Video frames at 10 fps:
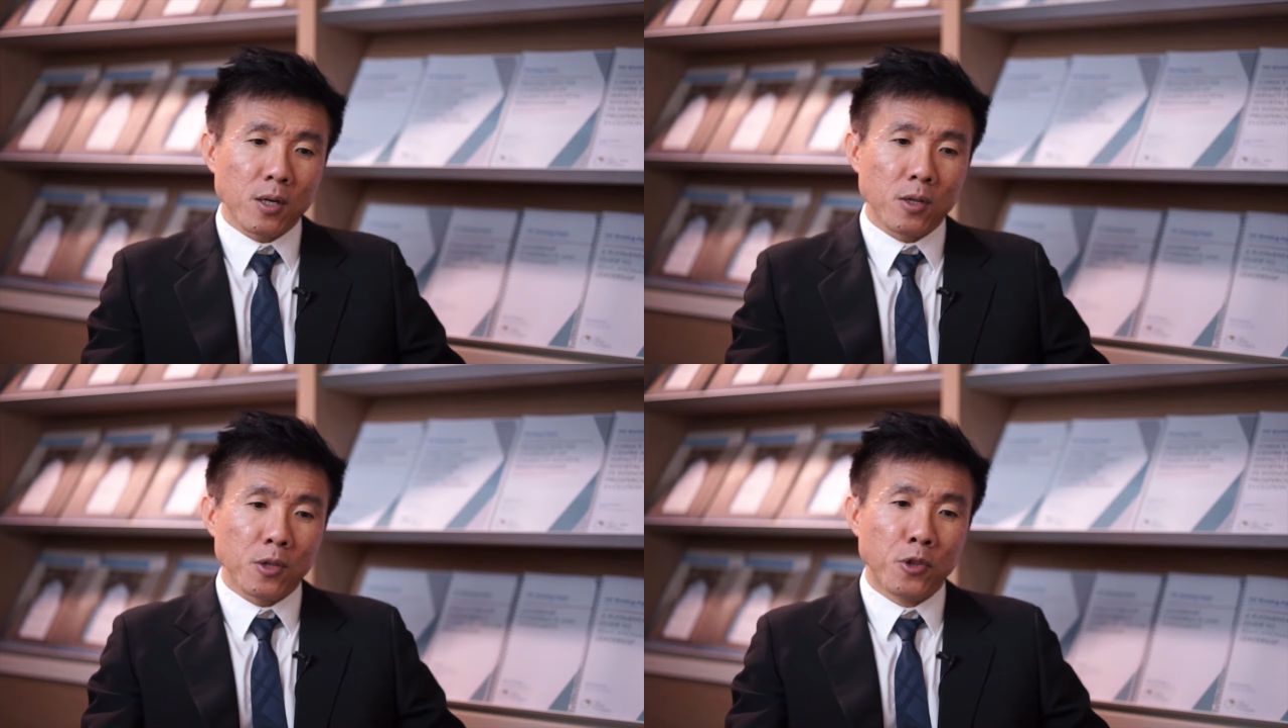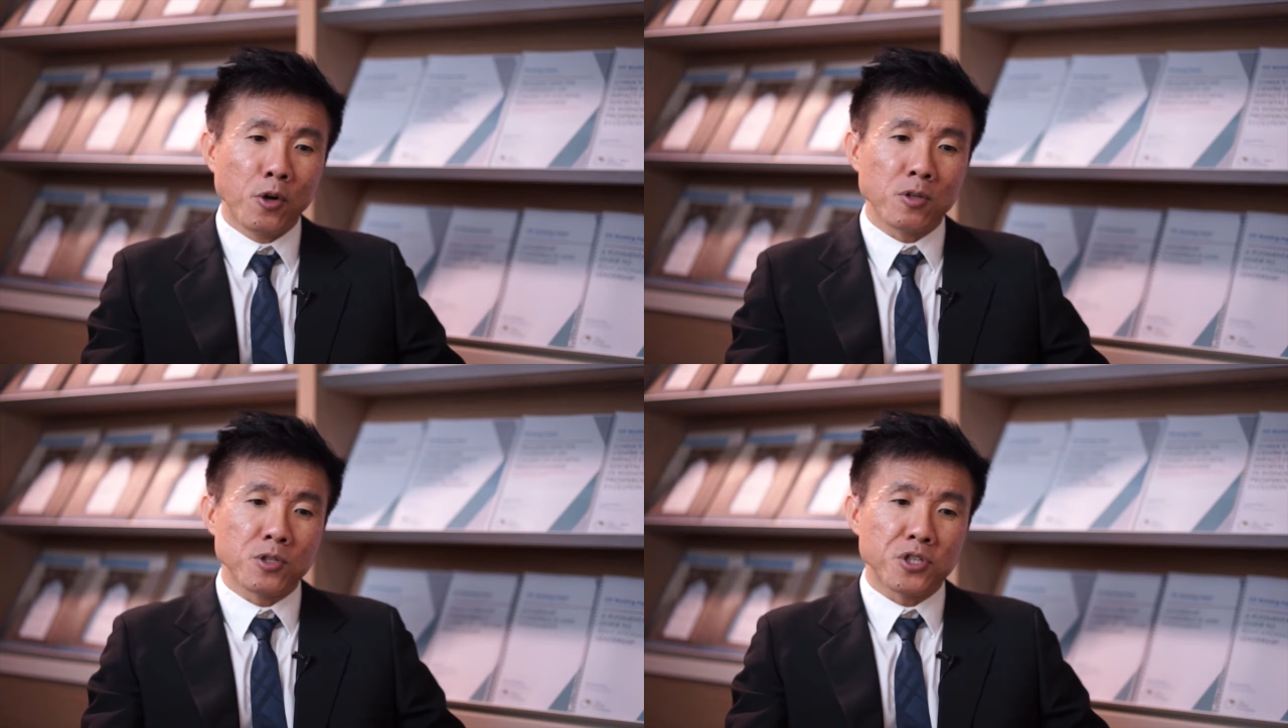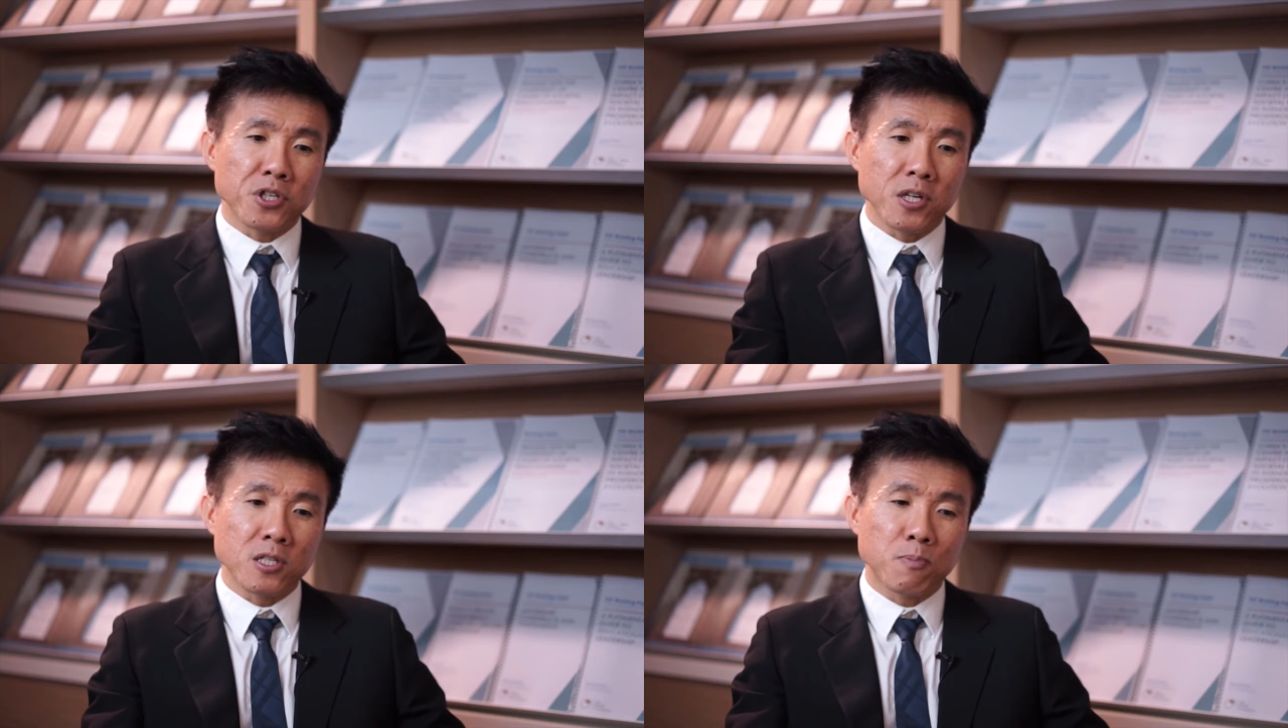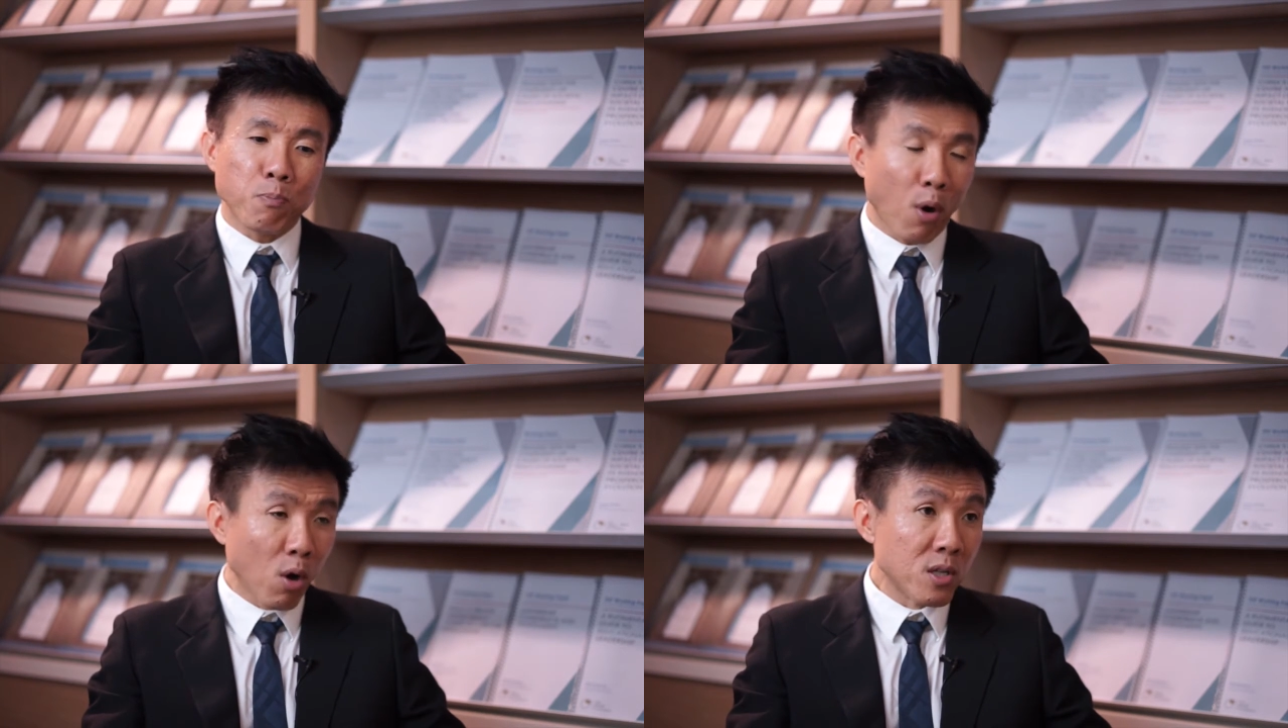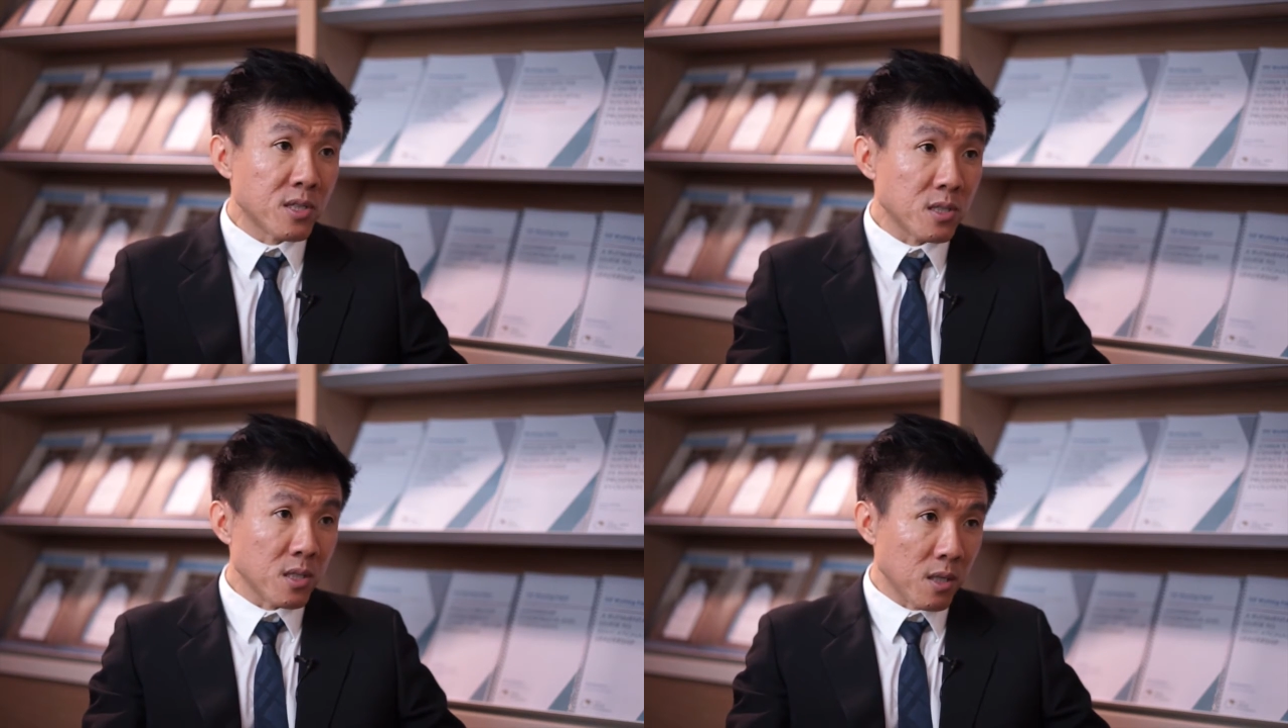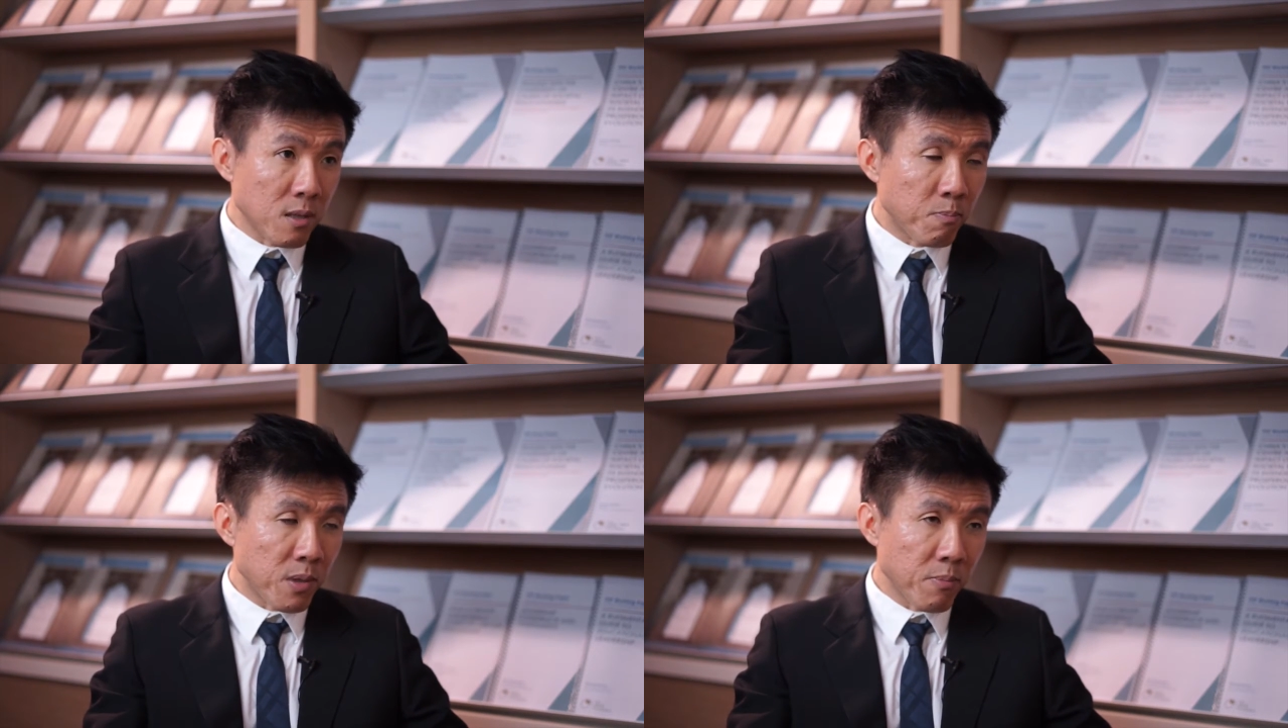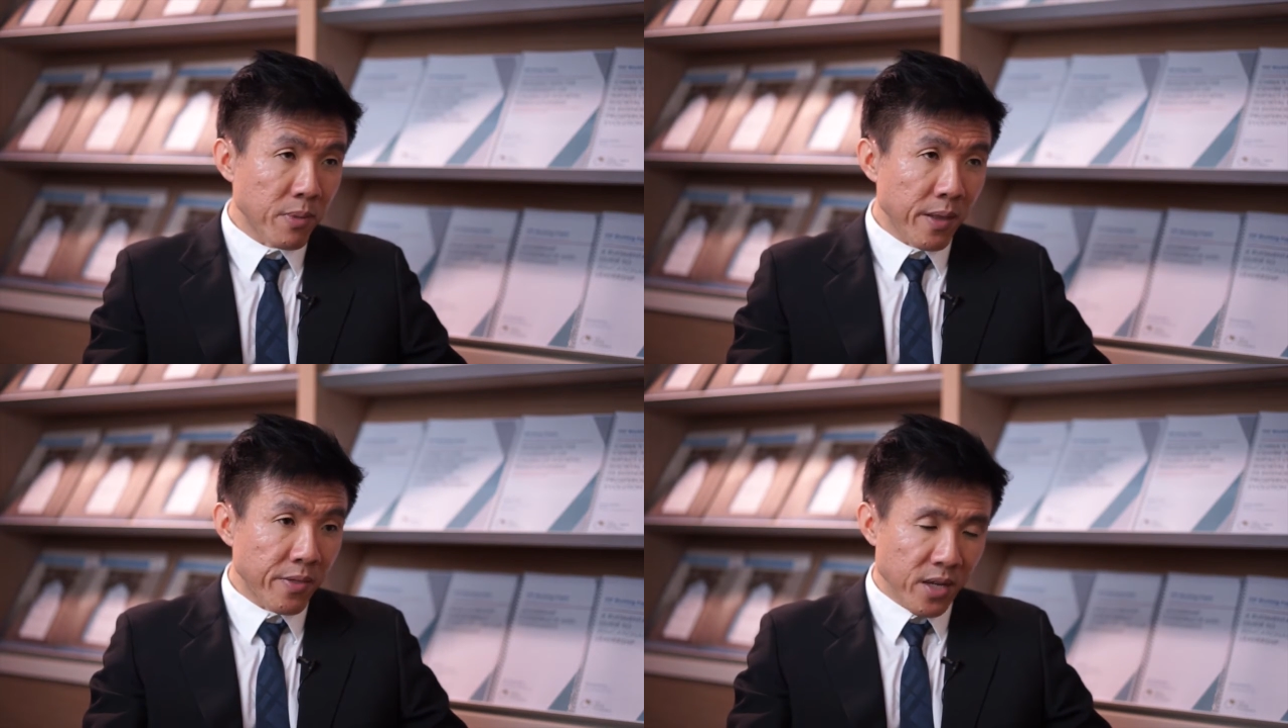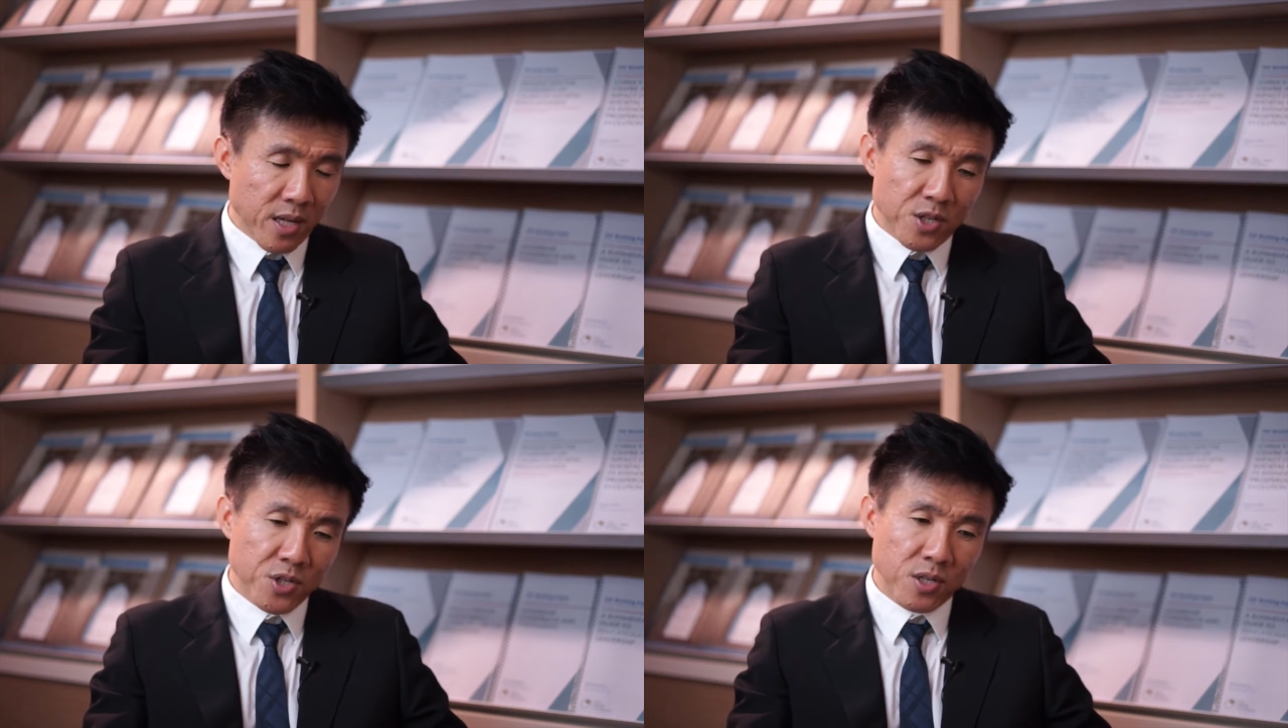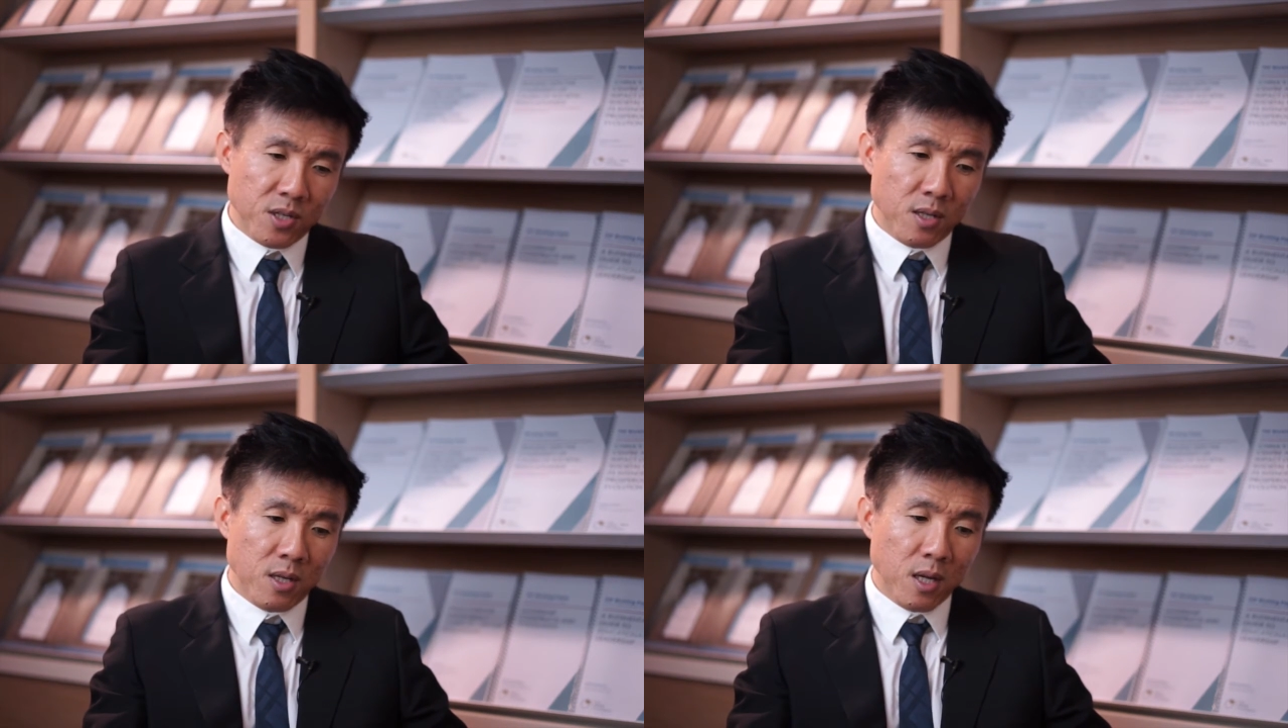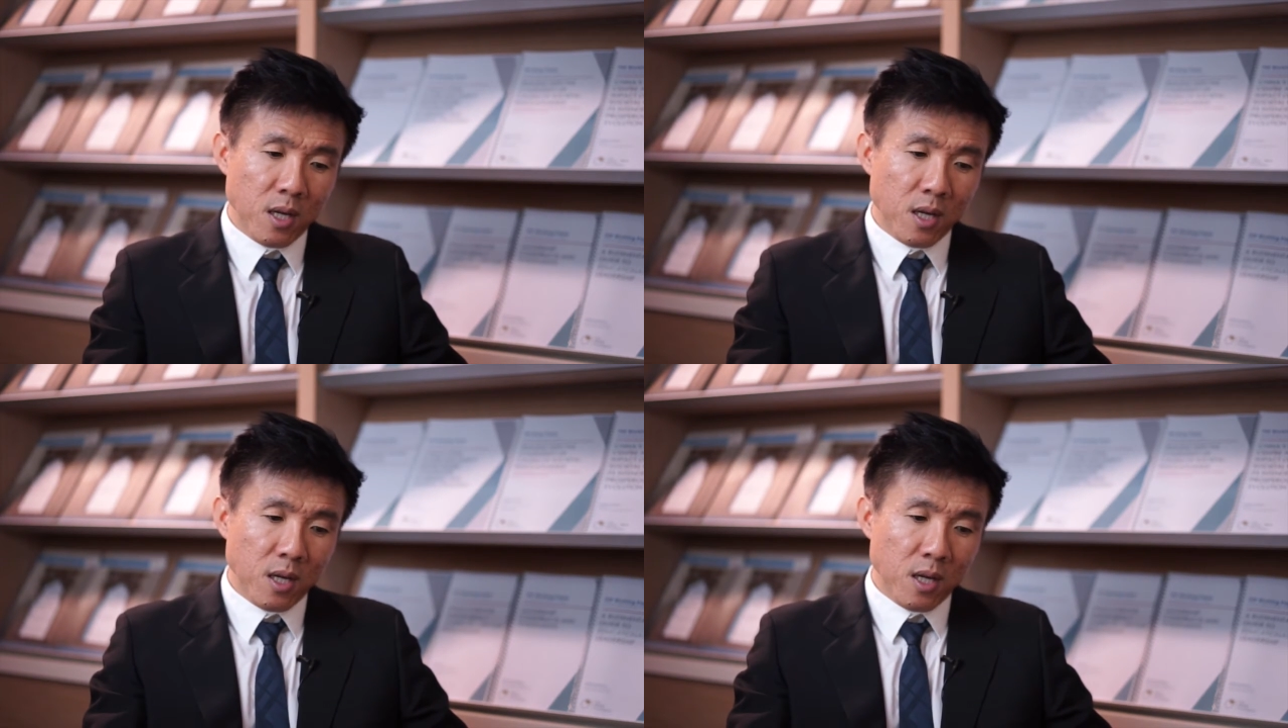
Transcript: not just policy implementation,